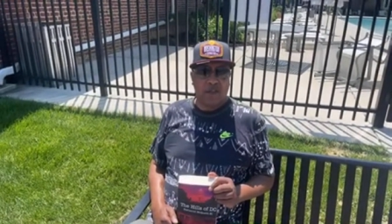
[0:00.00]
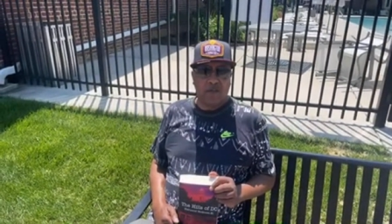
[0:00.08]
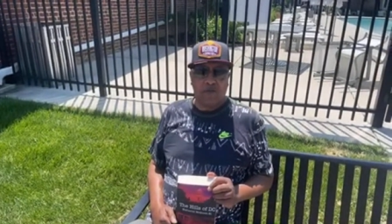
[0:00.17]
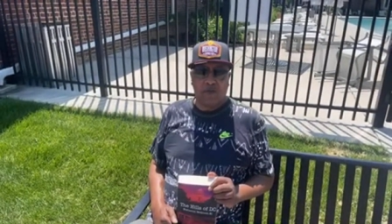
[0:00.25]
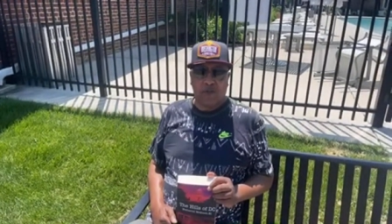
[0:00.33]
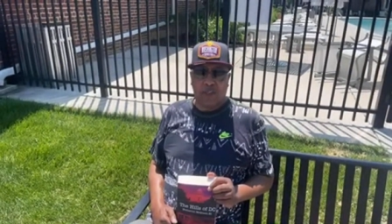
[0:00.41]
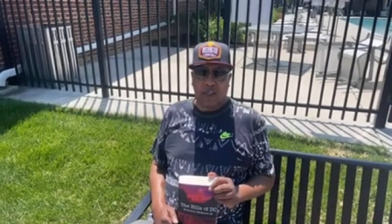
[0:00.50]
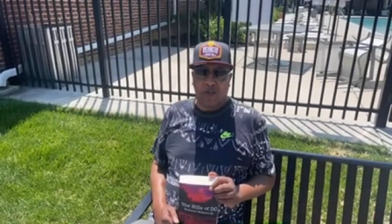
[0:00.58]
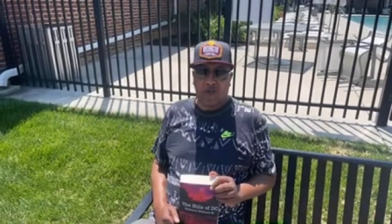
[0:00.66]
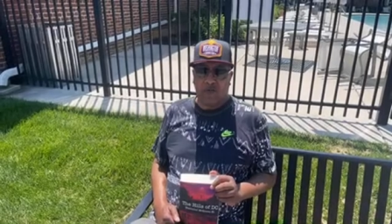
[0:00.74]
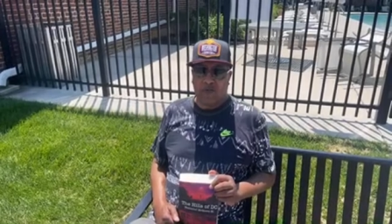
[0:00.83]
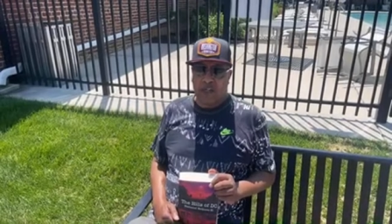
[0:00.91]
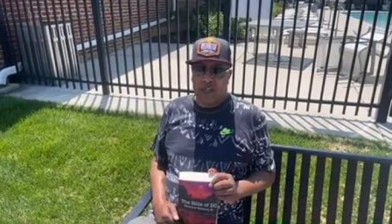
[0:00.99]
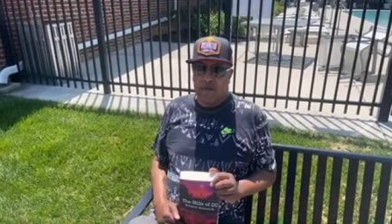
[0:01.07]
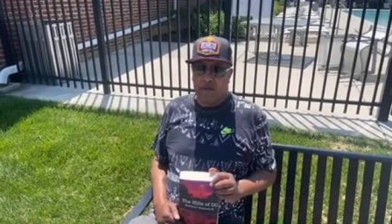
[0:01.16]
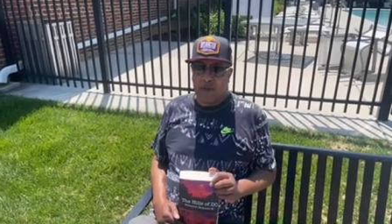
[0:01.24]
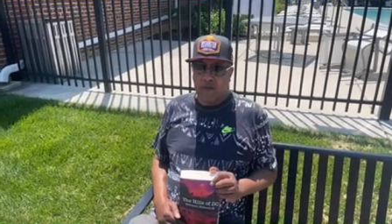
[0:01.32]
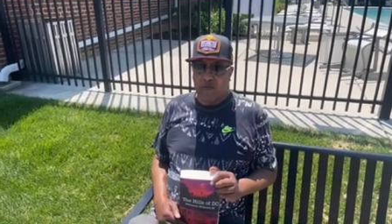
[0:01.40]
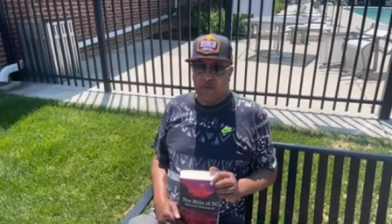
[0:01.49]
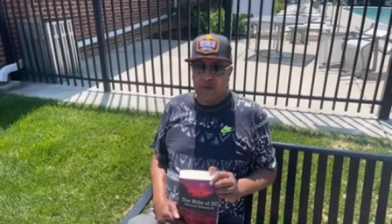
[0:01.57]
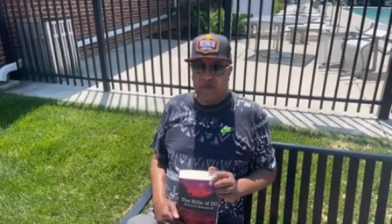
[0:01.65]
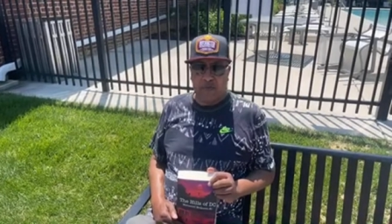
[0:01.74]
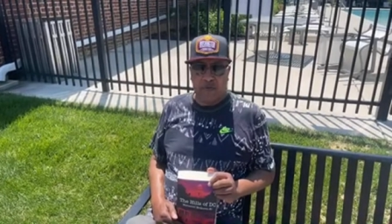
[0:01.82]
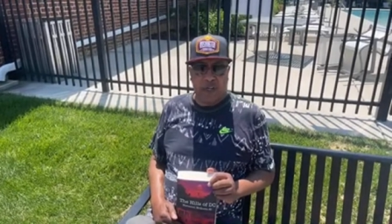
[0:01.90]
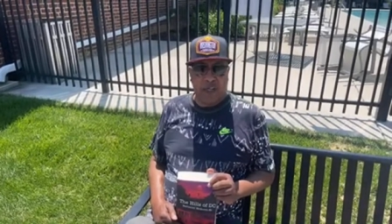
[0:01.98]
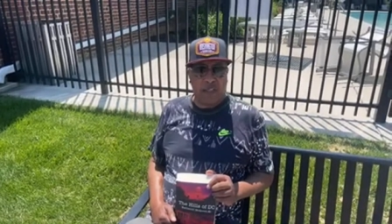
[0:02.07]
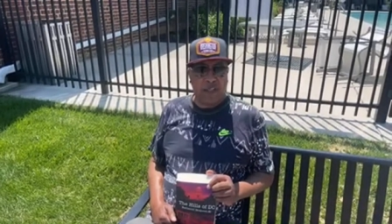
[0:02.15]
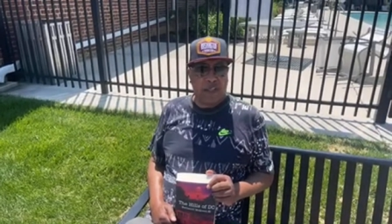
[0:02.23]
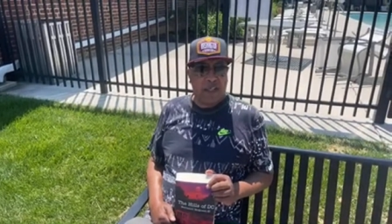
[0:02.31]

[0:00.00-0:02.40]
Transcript: he was scheduled to leave about 3 or 4 days.